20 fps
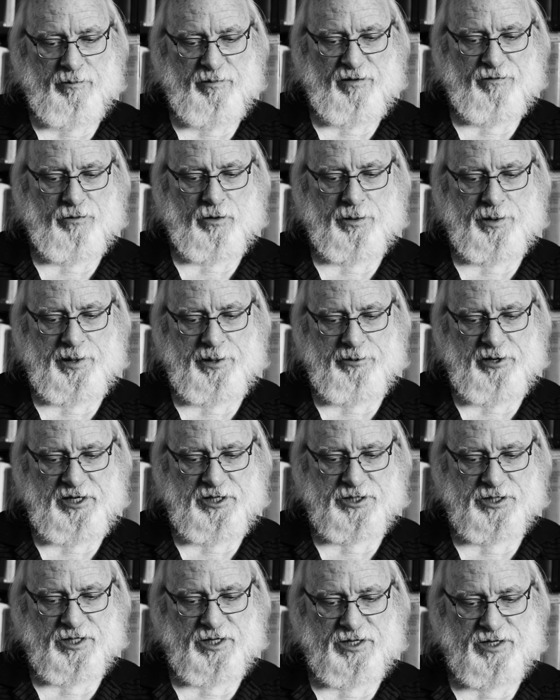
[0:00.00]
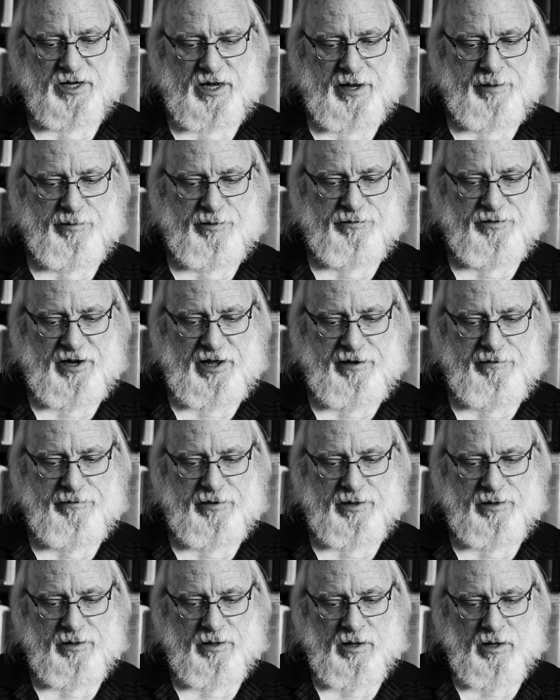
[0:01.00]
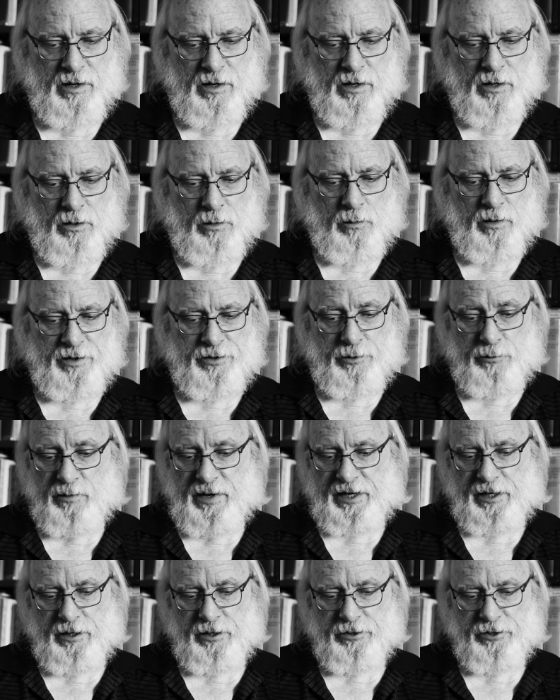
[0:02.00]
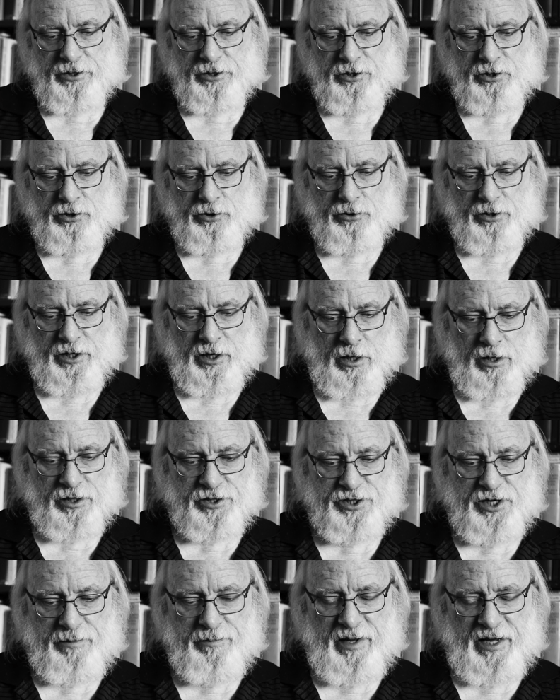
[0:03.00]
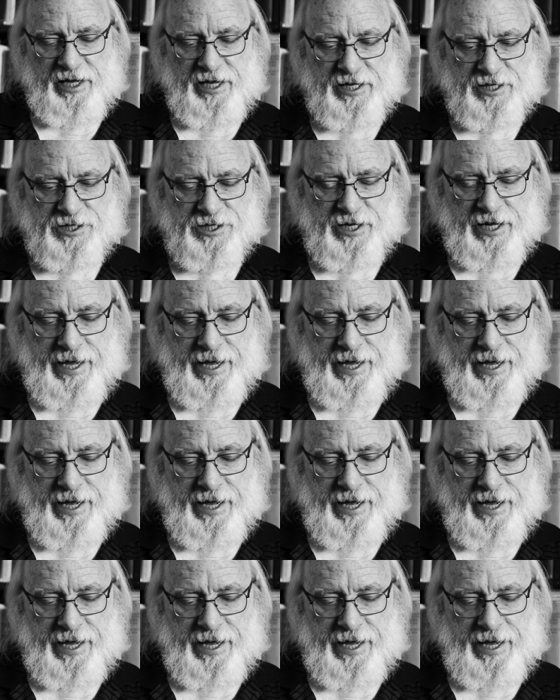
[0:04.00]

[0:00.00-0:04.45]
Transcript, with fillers: before we reach the time of David, where the regular chronology begins